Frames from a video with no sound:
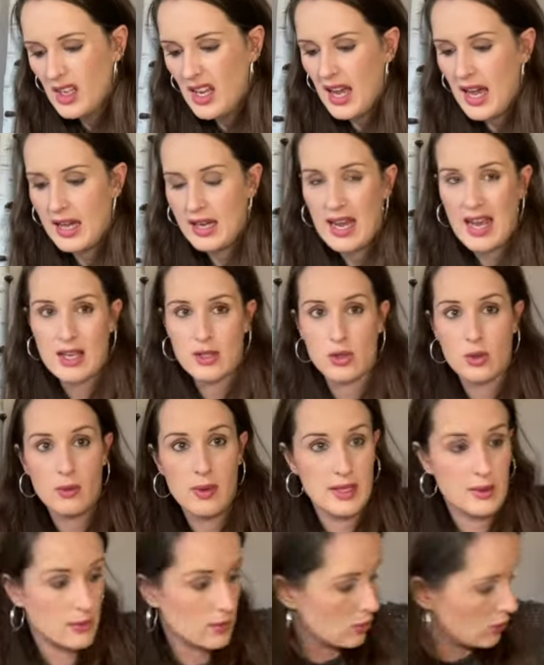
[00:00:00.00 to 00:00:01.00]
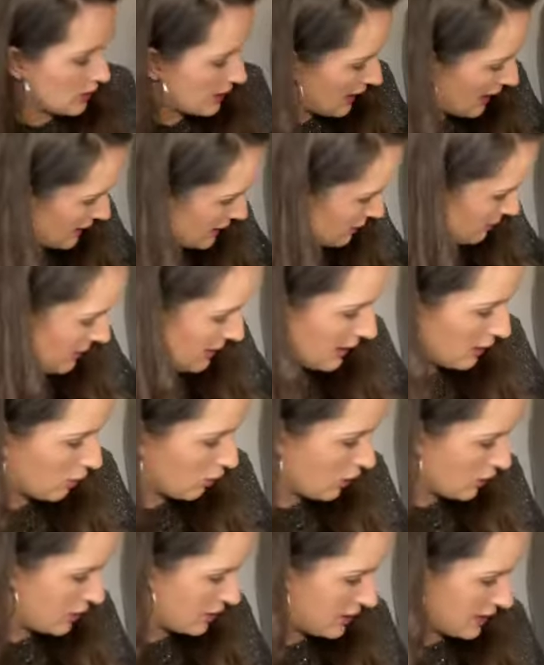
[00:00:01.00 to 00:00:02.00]
And as always with all the caterpillar
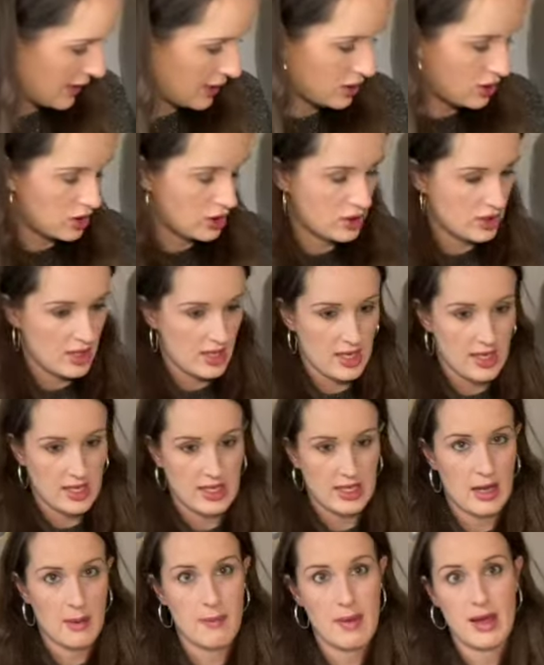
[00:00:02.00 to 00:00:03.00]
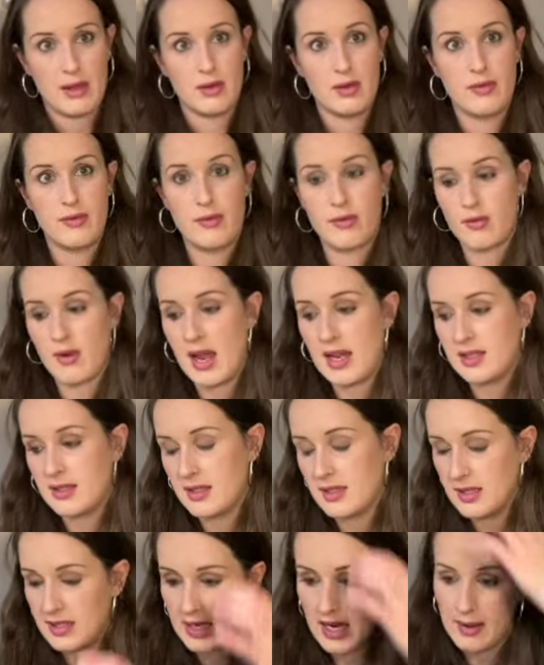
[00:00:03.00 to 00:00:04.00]
cross stitch, the amount of threads
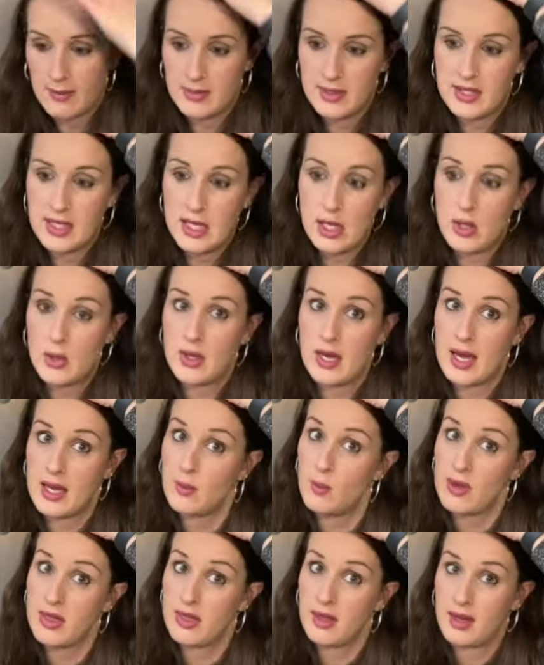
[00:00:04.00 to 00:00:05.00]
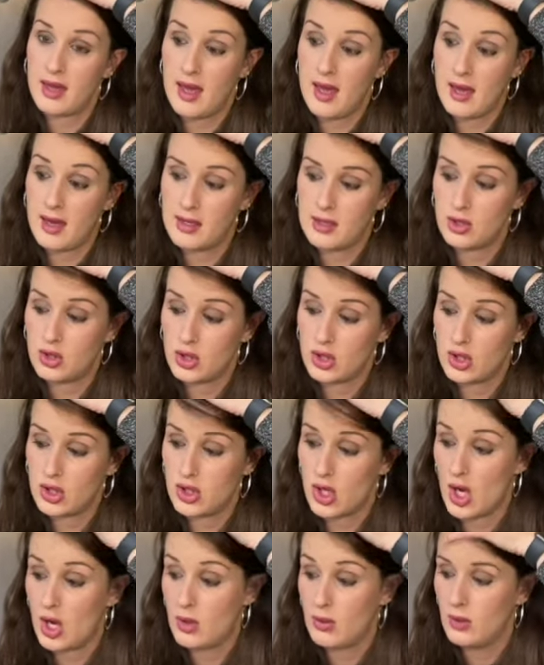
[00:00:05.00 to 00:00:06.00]
and DMC you get with the kit is just
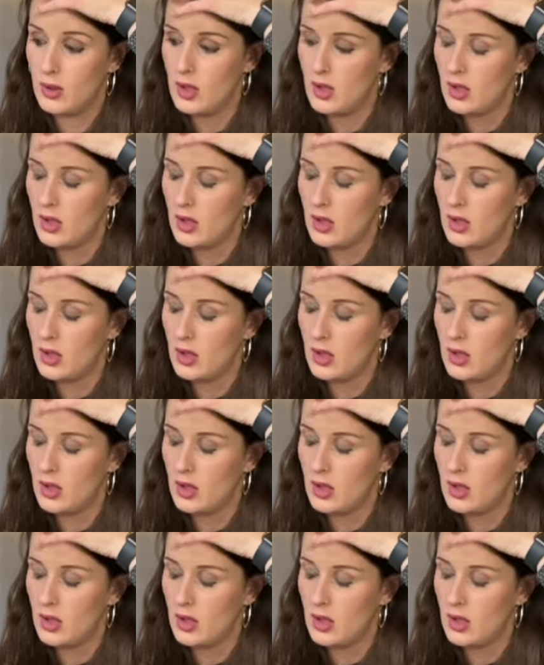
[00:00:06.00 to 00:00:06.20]
so,